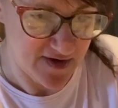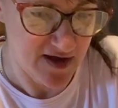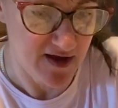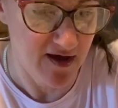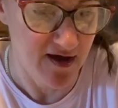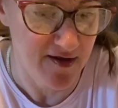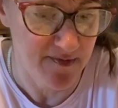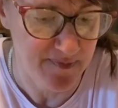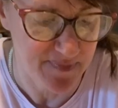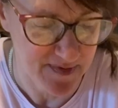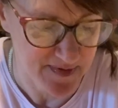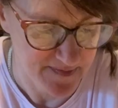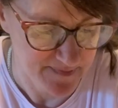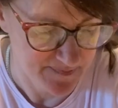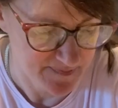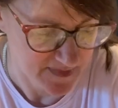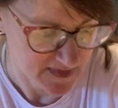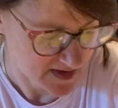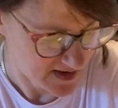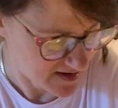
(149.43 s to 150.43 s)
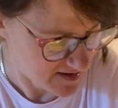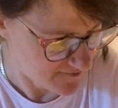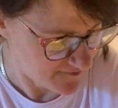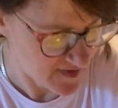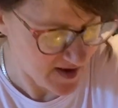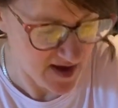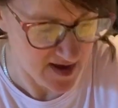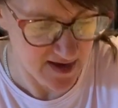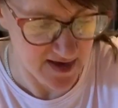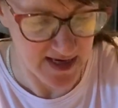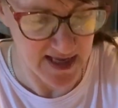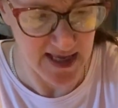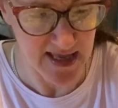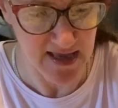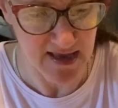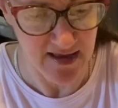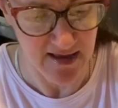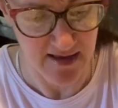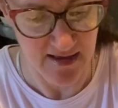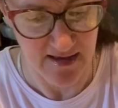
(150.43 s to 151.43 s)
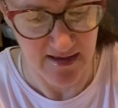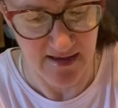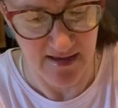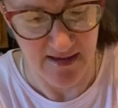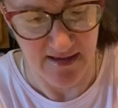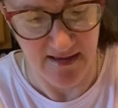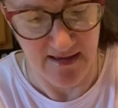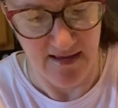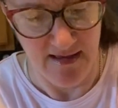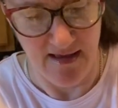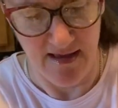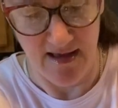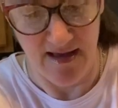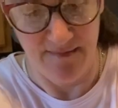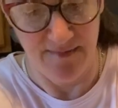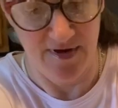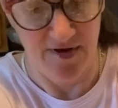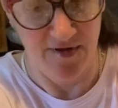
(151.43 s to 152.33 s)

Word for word: cup of honey. I'm going